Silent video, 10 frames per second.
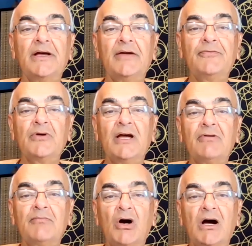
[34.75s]
If you
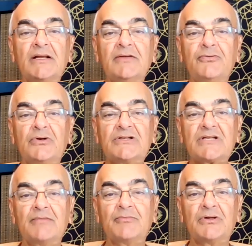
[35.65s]
have a body, for
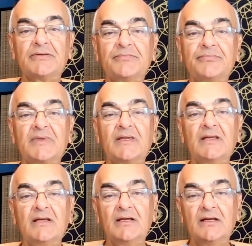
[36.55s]
example,
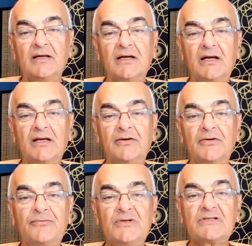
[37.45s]
in
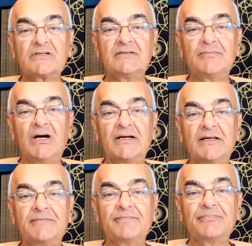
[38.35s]
a physical
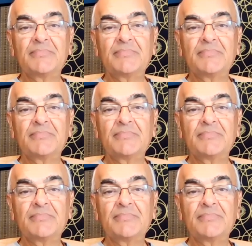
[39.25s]
body,